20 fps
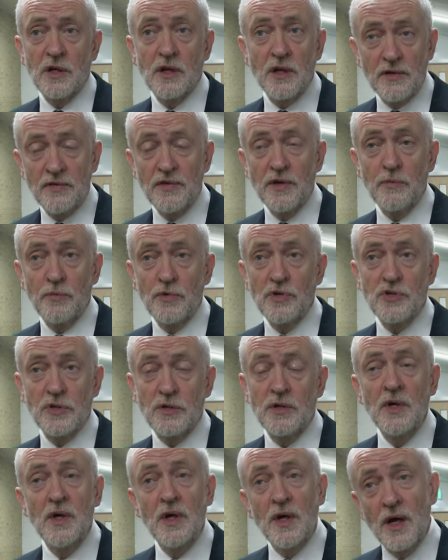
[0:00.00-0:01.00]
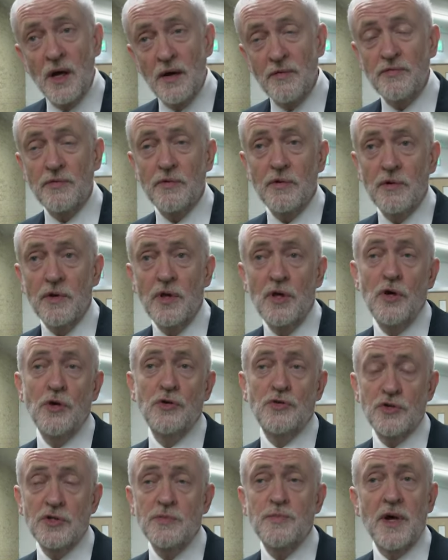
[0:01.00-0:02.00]
and I think we should have
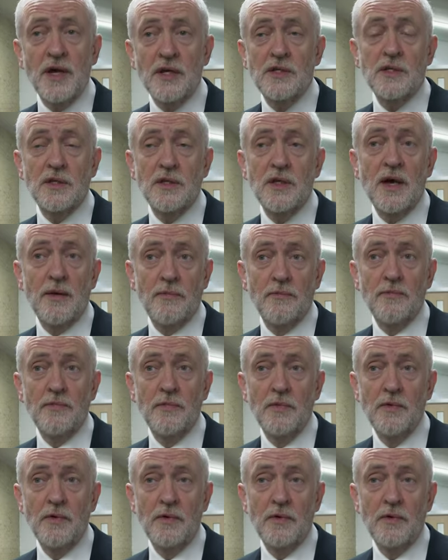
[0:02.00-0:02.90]
huge respect to them.